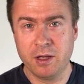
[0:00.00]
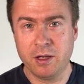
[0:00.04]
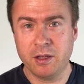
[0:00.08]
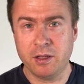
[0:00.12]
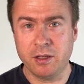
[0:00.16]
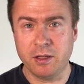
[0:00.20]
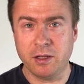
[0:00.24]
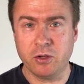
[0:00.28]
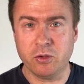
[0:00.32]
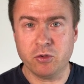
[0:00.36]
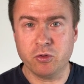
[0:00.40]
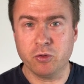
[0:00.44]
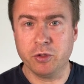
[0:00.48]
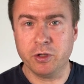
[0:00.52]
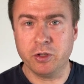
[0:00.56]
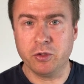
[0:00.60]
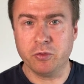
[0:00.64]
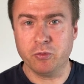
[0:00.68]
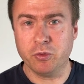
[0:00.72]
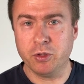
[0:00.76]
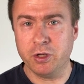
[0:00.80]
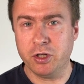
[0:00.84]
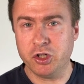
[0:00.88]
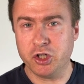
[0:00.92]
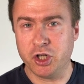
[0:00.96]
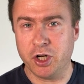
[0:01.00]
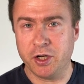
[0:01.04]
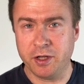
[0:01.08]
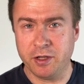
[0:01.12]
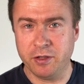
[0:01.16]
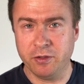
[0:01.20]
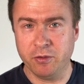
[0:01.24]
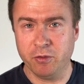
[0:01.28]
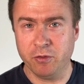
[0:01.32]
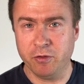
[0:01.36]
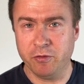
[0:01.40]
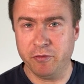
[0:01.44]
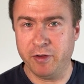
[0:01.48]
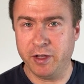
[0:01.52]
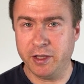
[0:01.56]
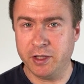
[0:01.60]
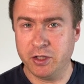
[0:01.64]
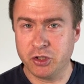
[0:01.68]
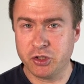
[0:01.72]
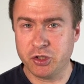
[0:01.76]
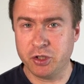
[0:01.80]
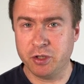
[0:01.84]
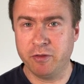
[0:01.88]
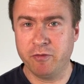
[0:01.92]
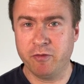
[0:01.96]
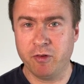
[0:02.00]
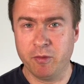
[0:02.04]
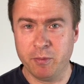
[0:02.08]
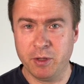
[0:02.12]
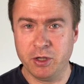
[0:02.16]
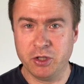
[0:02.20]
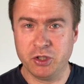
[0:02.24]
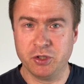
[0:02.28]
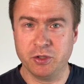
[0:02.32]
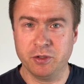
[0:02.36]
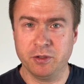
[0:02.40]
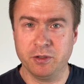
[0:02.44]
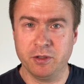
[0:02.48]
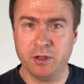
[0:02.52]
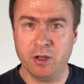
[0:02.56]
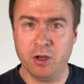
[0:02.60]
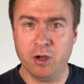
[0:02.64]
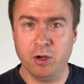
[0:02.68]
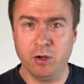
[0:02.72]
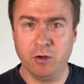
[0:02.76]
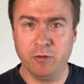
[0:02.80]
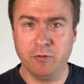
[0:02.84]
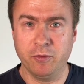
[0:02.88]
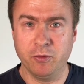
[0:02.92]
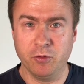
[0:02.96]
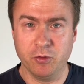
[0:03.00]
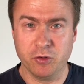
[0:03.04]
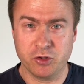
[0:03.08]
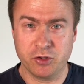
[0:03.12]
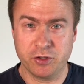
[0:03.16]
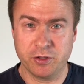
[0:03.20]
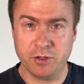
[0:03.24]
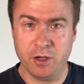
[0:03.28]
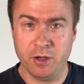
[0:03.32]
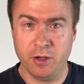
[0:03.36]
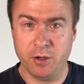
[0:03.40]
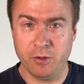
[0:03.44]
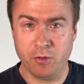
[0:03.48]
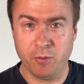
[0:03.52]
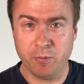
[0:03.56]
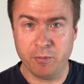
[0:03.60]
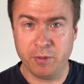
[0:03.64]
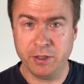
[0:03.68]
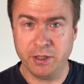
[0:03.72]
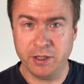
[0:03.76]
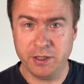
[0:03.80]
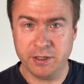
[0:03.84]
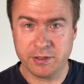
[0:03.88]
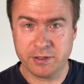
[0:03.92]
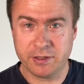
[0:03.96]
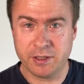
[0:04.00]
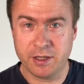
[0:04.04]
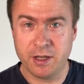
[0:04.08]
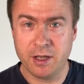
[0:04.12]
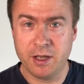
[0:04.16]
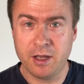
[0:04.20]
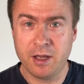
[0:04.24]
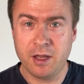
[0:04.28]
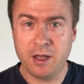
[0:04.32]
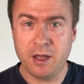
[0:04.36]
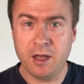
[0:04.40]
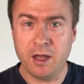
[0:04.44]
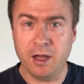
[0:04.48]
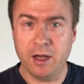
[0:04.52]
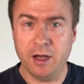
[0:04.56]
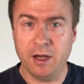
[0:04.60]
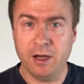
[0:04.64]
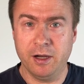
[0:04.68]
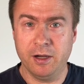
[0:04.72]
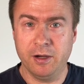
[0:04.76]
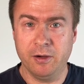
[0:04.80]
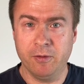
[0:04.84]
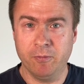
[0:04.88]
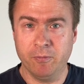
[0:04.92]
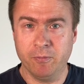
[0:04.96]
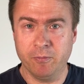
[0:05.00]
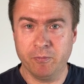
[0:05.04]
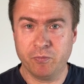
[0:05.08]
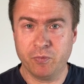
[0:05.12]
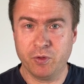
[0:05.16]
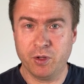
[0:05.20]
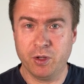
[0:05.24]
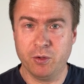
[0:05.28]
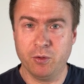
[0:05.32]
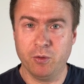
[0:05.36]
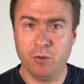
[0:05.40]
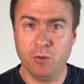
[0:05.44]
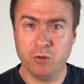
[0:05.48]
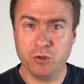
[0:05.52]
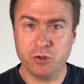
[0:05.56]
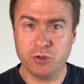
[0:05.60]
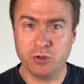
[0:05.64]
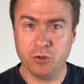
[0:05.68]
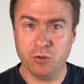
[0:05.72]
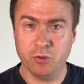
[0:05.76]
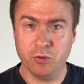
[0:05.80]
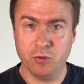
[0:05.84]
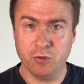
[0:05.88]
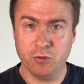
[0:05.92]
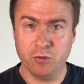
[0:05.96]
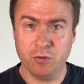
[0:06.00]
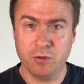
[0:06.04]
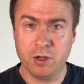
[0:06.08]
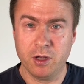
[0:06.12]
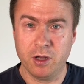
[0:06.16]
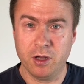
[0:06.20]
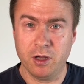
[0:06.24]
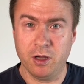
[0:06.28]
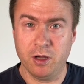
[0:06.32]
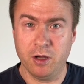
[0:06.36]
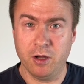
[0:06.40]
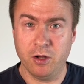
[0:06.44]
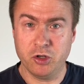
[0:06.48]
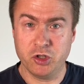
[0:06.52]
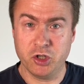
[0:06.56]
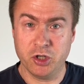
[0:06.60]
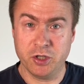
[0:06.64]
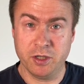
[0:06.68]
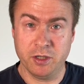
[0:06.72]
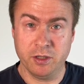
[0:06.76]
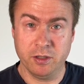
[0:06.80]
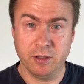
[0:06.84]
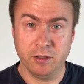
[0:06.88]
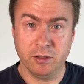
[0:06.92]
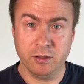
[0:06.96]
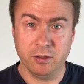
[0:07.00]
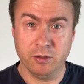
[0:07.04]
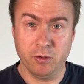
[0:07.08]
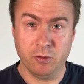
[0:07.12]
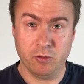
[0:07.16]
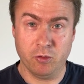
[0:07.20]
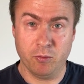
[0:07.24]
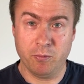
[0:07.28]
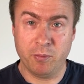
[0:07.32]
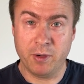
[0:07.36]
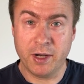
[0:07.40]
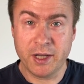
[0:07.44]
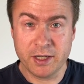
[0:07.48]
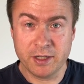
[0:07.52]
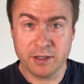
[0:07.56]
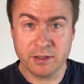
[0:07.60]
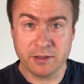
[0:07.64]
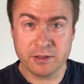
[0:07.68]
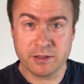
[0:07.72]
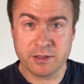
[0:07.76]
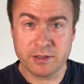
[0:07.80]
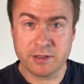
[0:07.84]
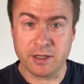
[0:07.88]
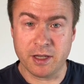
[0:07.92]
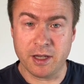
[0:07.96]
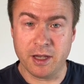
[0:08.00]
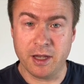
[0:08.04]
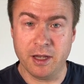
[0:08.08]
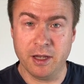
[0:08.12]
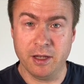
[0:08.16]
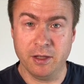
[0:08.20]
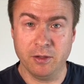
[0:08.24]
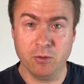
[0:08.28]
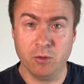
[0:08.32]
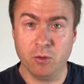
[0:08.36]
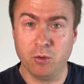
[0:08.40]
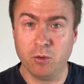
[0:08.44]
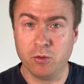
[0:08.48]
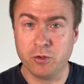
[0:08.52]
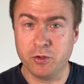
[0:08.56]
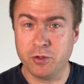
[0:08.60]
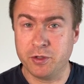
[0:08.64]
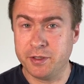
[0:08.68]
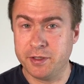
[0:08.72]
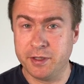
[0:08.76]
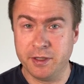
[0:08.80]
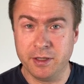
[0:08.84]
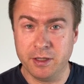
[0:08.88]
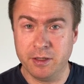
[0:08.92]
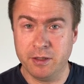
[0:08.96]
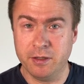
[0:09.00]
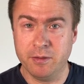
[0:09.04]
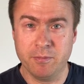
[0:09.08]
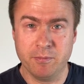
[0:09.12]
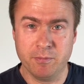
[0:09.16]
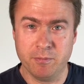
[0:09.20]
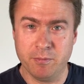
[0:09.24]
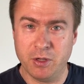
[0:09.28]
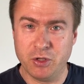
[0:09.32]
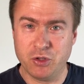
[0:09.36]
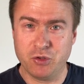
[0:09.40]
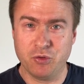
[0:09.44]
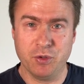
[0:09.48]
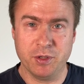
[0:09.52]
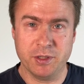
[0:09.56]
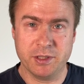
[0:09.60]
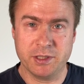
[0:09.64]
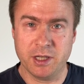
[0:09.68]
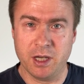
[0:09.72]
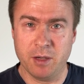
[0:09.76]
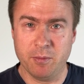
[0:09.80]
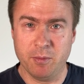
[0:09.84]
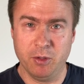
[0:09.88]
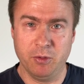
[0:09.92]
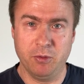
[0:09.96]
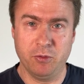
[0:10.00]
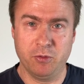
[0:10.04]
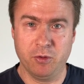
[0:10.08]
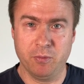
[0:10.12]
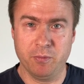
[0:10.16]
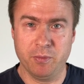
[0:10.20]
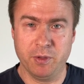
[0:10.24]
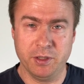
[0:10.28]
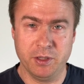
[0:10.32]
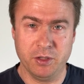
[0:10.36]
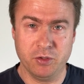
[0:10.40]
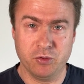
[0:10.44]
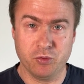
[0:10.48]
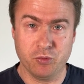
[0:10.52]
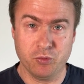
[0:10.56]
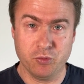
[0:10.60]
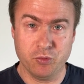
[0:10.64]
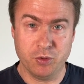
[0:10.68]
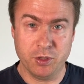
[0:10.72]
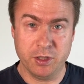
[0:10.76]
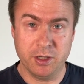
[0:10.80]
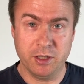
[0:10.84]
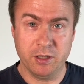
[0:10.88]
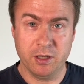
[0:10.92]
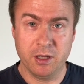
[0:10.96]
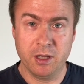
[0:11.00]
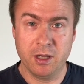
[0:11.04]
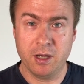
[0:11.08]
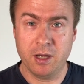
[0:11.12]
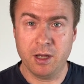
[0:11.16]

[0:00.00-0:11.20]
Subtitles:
including really checking all the financial information of those companies, also checking the compliance and all the key metrics about the company to really